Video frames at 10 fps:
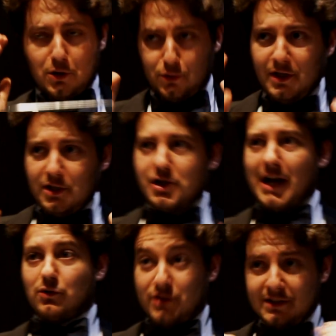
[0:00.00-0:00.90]
Houdini
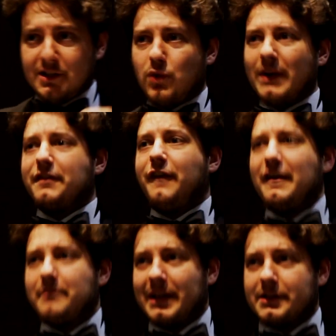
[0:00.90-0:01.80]
shackles, under
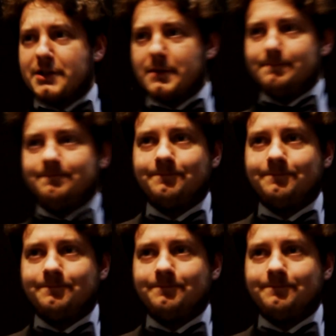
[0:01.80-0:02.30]
25 minutes.